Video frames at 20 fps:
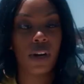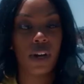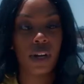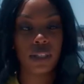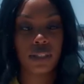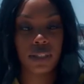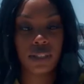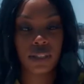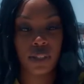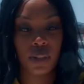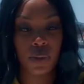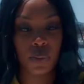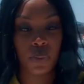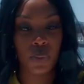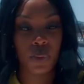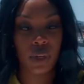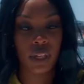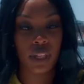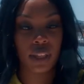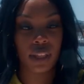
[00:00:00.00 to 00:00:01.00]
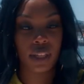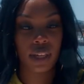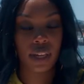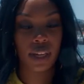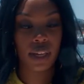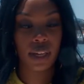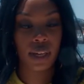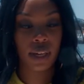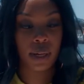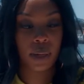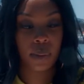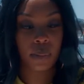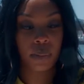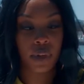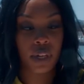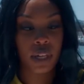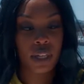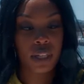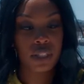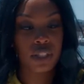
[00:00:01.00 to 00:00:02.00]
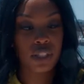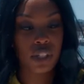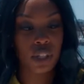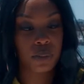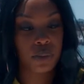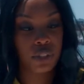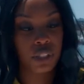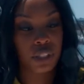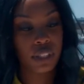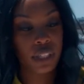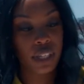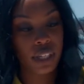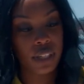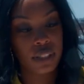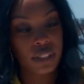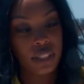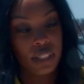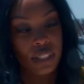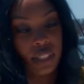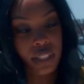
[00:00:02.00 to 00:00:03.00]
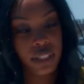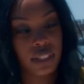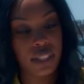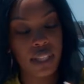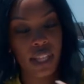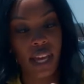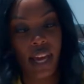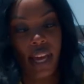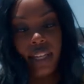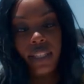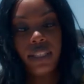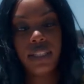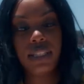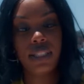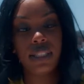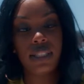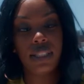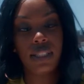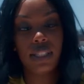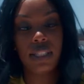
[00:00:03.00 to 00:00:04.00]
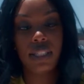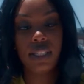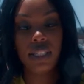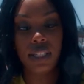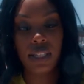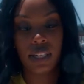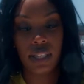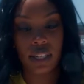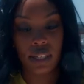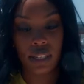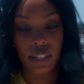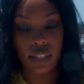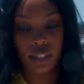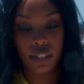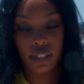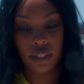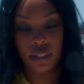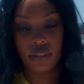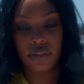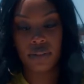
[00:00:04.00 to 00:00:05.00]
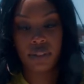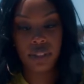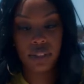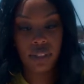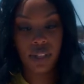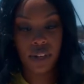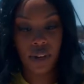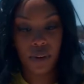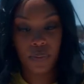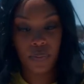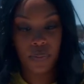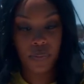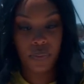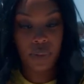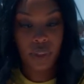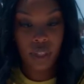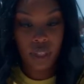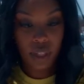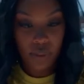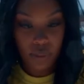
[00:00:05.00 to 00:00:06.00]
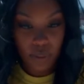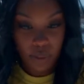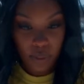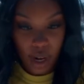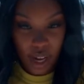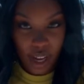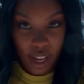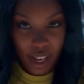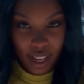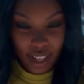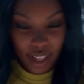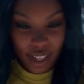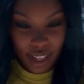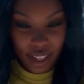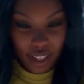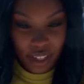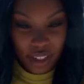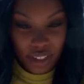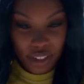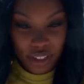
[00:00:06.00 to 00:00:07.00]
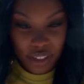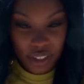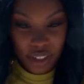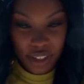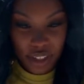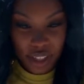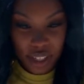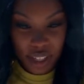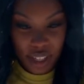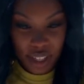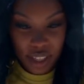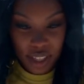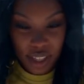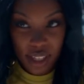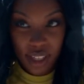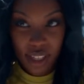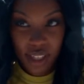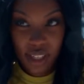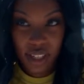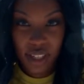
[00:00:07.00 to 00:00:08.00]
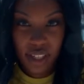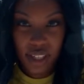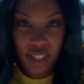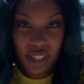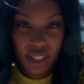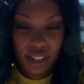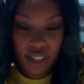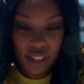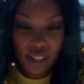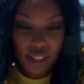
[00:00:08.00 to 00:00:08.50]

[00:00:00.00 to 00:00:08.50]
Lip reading: also with sculptured nails is that C curve. So right underneath here,